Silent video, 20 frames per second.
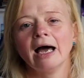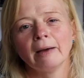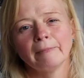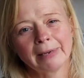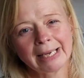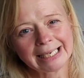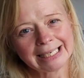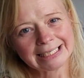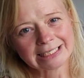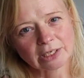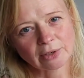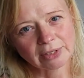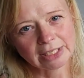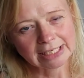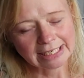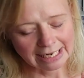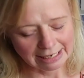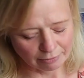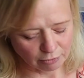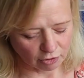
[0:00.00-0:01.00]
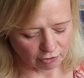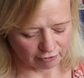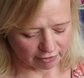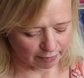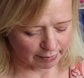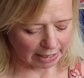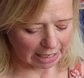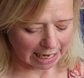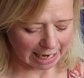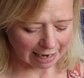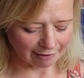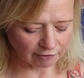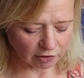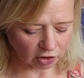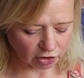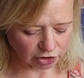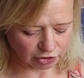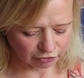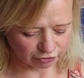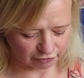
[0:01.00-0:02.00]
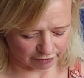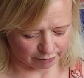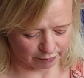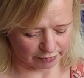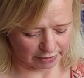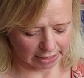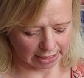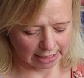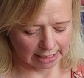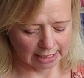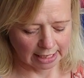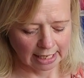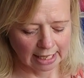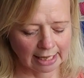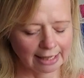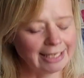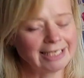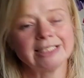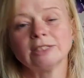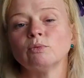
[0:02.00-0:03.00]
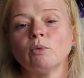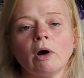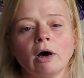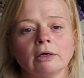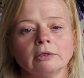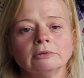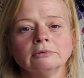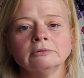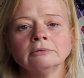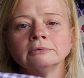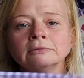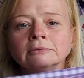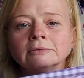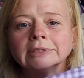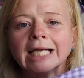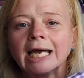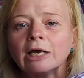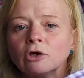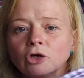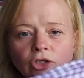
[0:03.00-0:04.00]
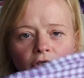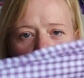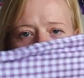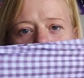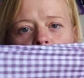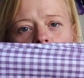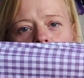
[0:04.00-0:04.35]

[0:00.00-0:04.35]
apparently don't need any more fabric. I have a lot of fabric. This one, I could not